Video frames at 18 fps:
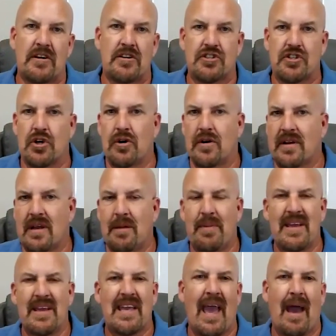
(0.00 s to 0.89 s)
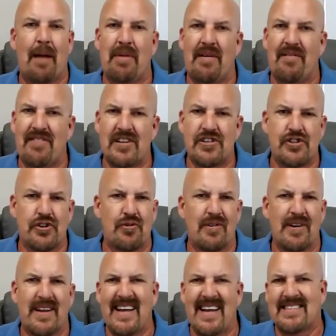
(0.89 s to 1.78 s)
So it could be Cabinet Vision
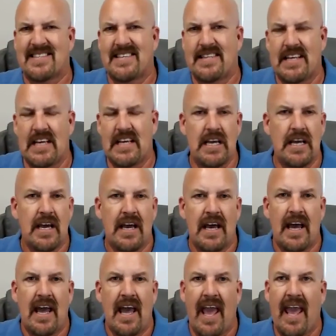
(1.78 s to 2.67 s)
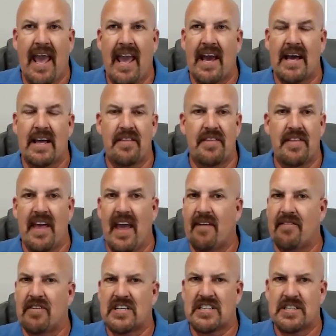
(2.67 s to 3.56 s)
or KCD, and they
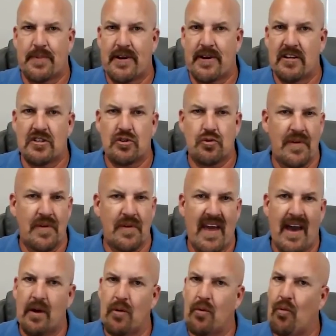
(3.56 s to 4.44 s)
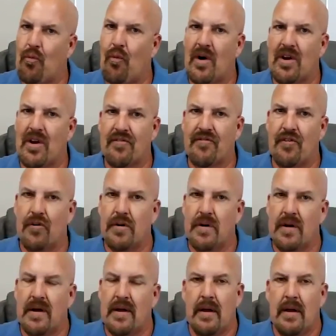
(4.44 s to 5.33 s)
have experience with that. Wonderful.
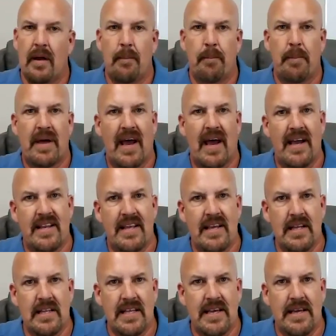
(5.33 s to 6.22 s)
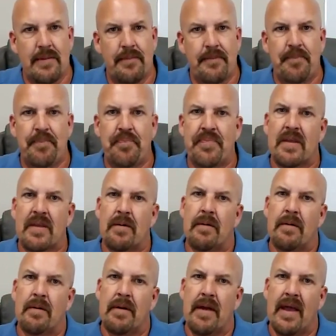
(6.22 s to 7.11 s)
But ideally,
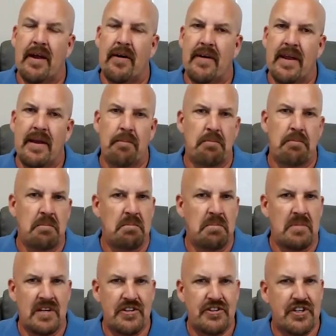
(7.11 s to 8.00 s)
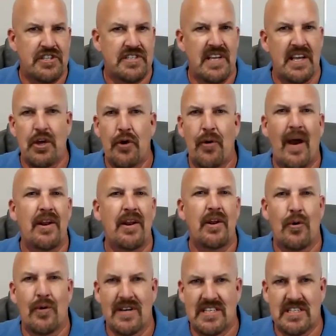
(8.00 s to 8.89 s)
Harry, let's just say you had
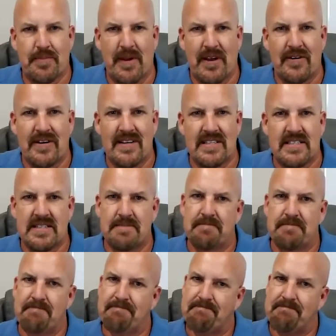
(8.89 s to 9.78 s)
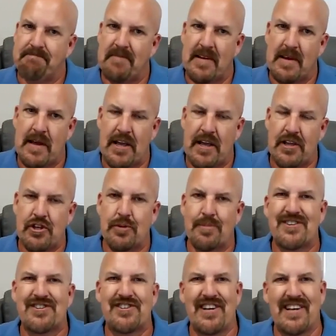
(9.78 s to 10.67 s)
no experience and your
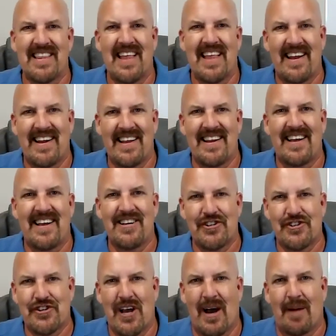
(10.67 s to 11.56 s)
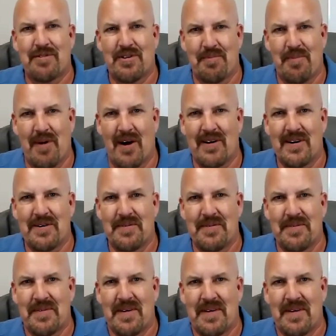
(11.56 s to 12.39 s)
machine landed at your shop tomorrow.